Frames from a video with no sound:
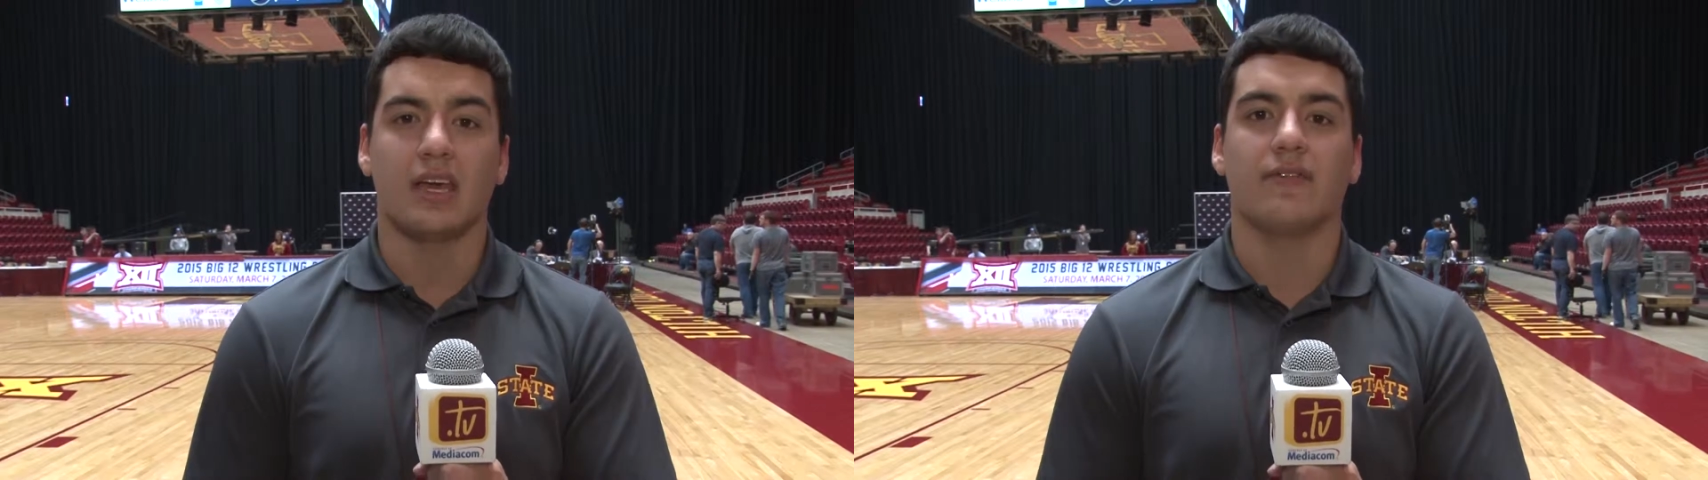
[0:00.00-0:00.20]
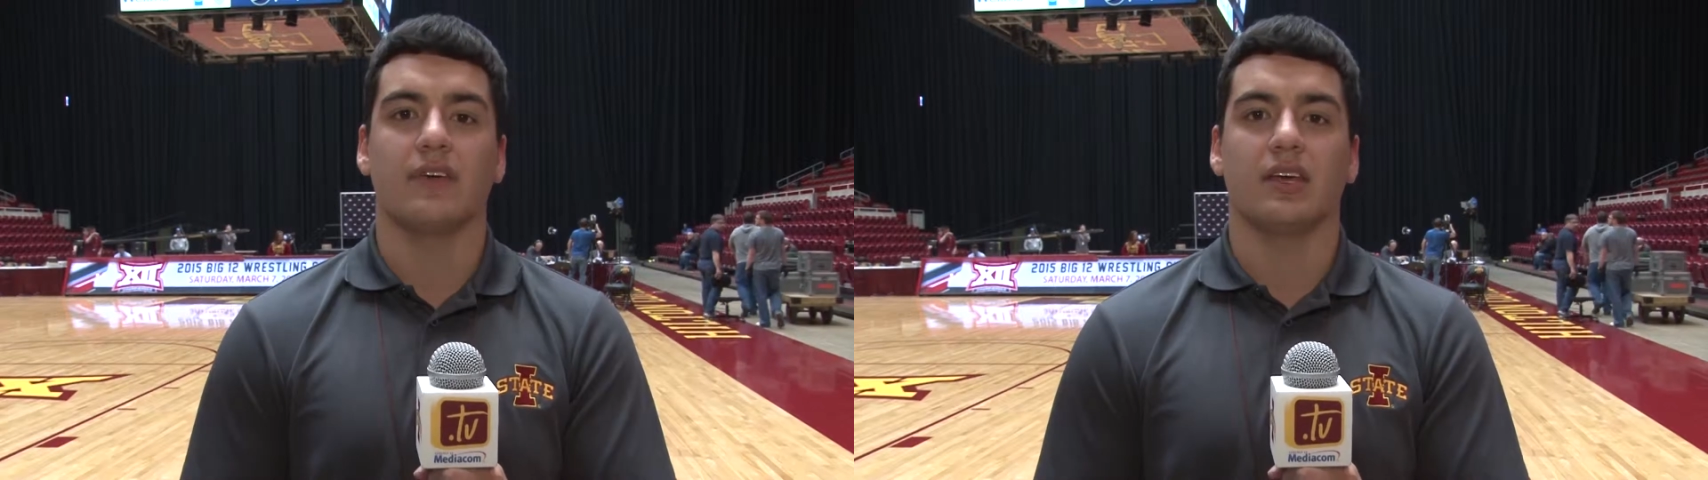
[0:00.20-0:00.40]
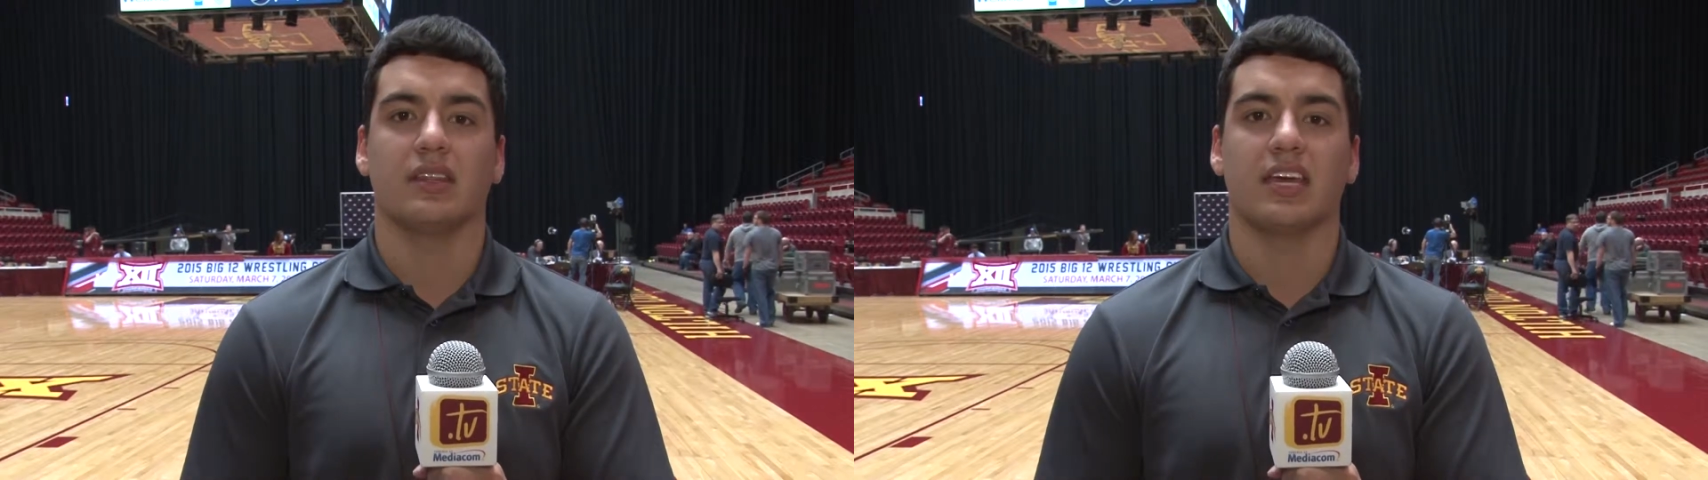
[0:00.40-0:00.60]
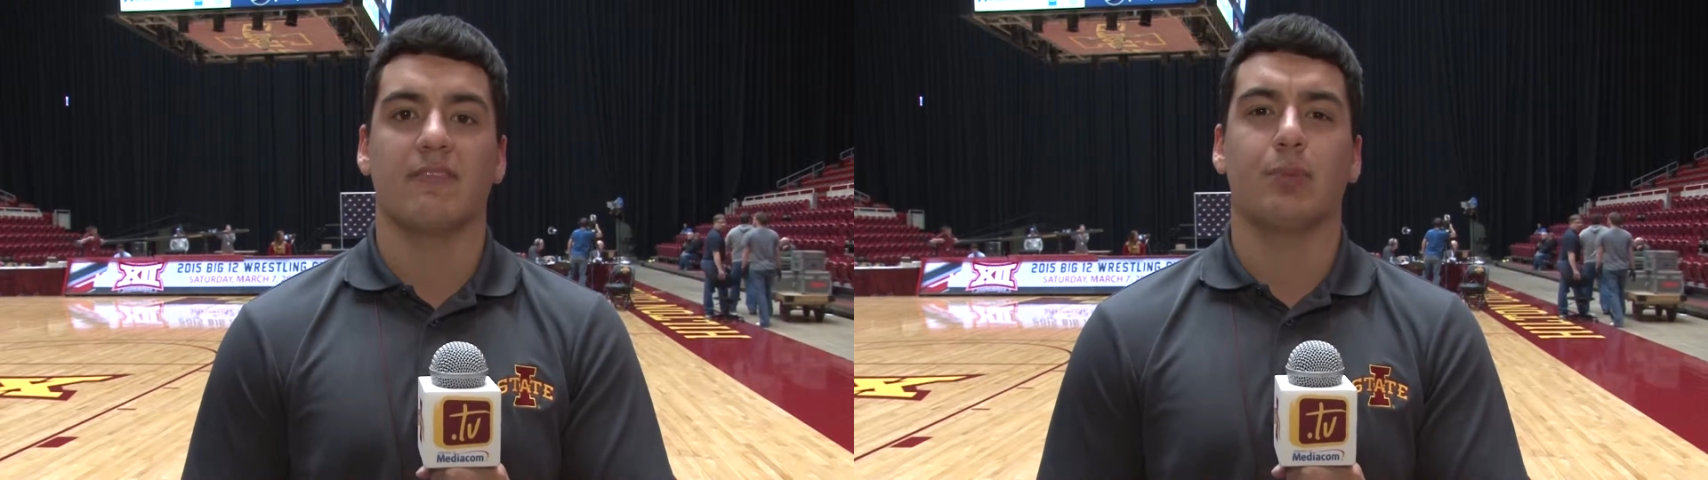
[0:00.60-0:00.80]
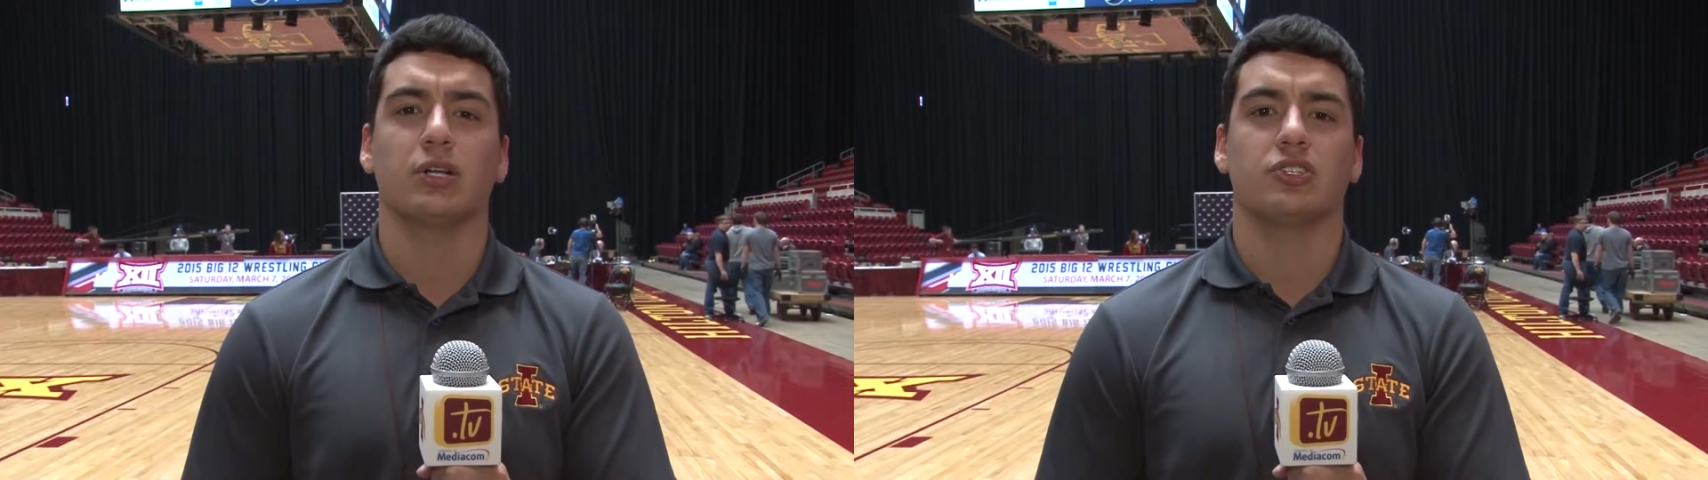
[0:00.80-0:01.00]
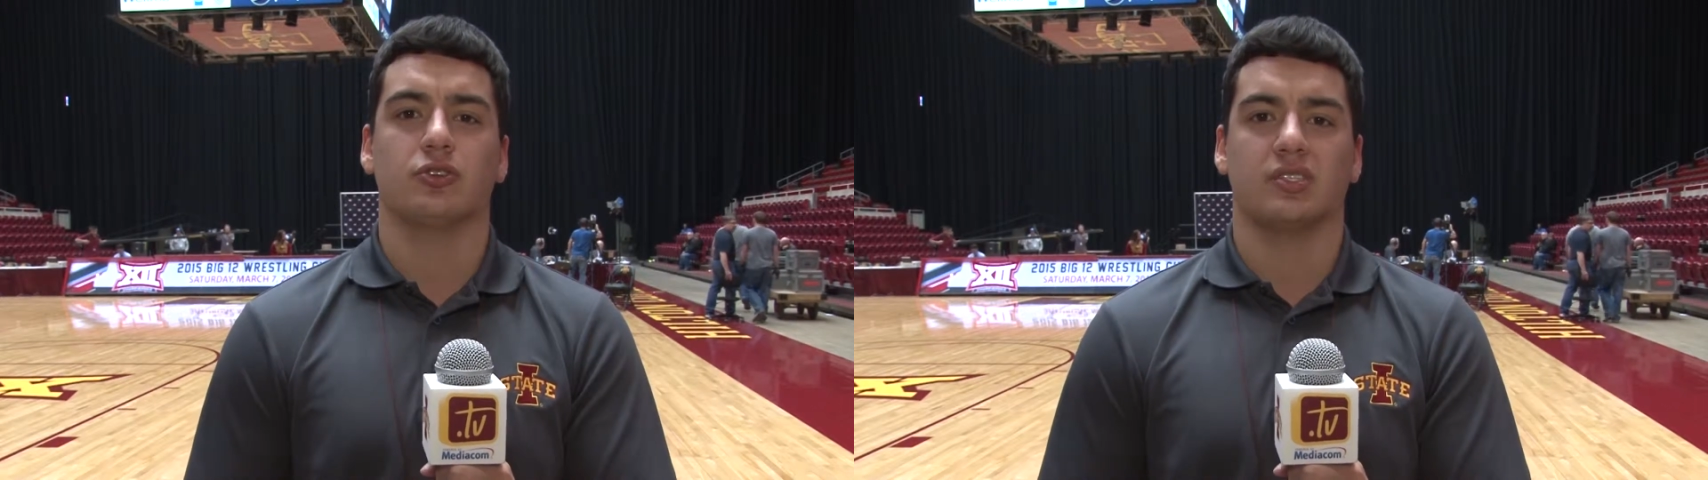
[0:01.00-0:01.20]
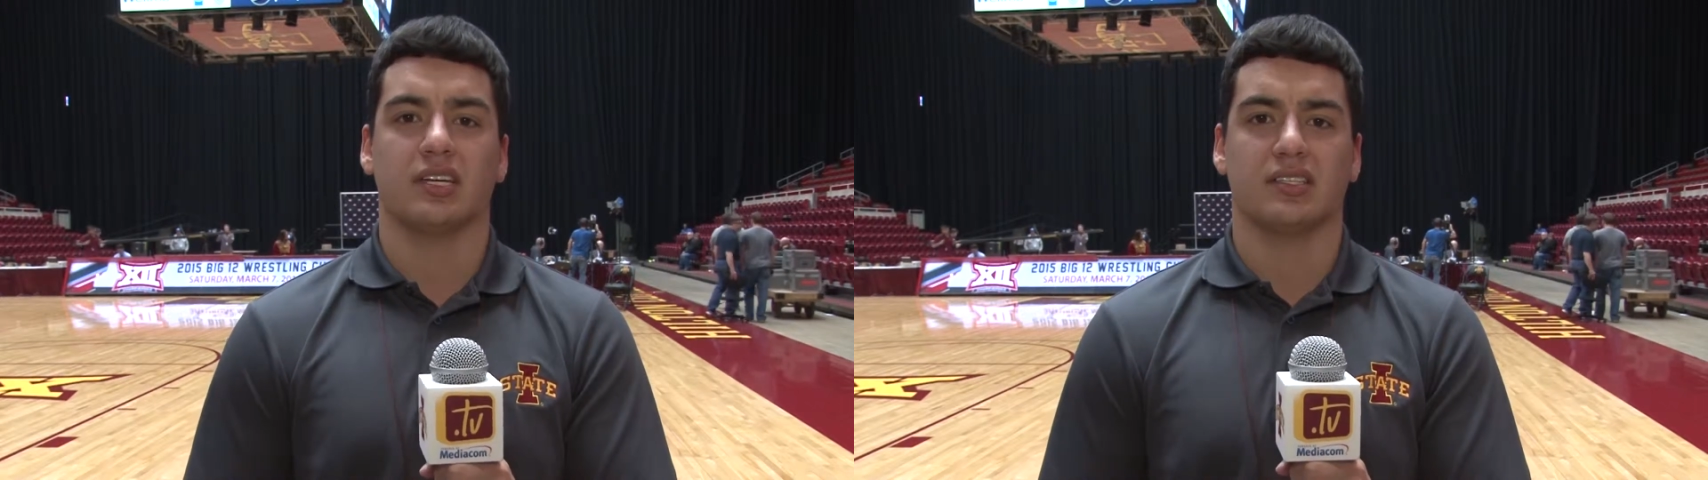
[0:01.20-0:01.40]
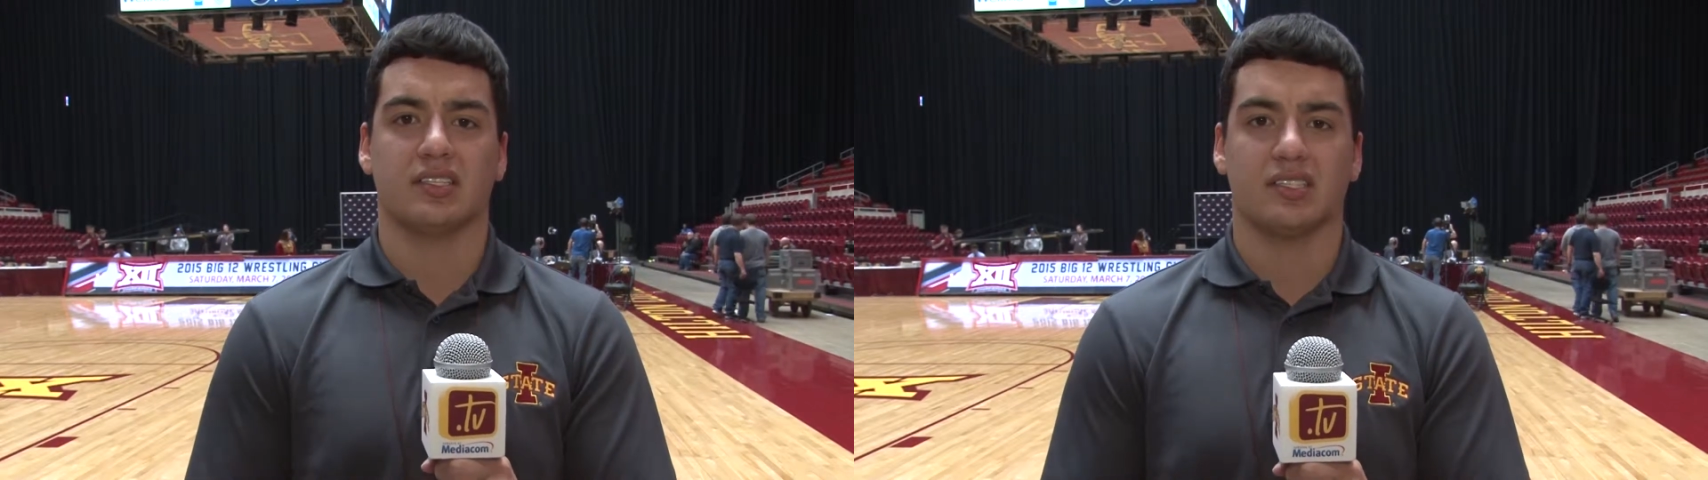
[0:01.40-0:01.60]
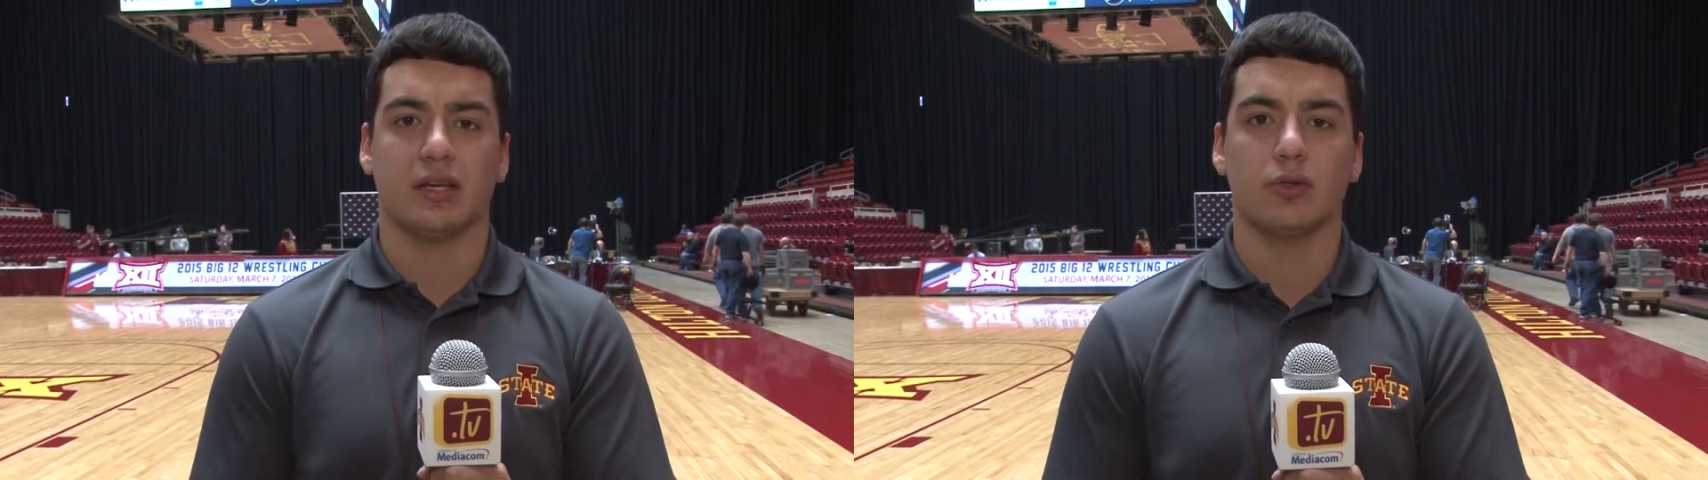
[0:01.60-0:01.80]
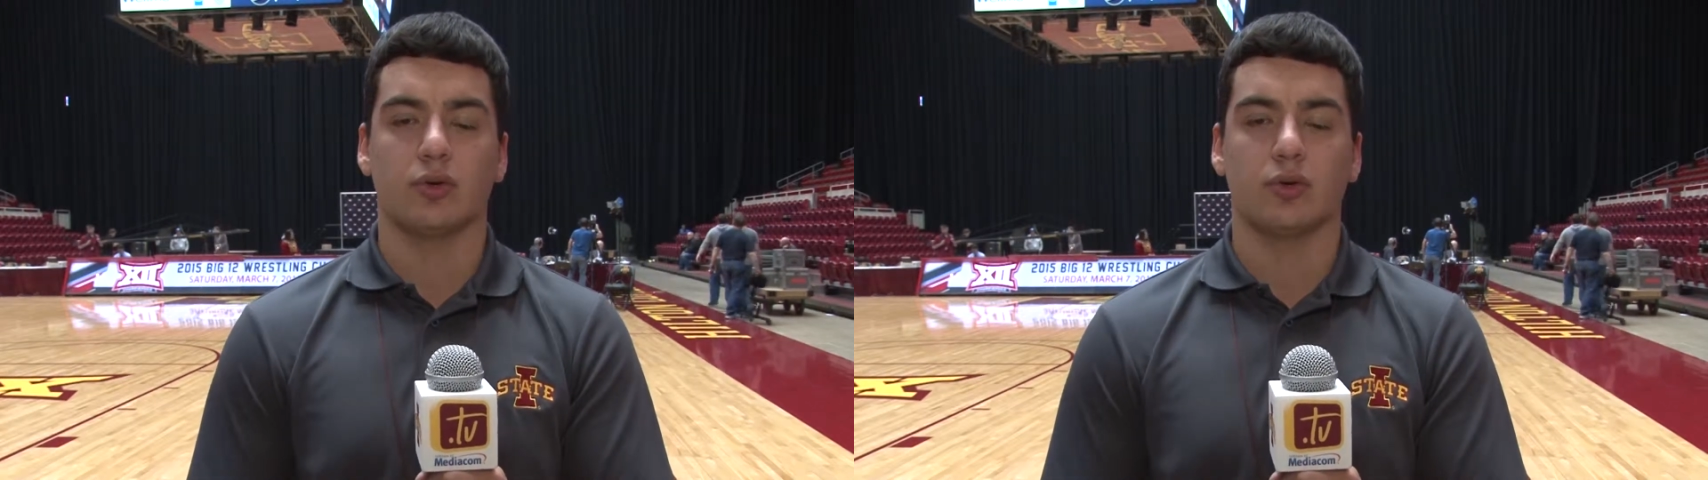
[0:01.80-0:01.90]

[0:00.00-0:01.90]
If in, they have punched their ticket to St.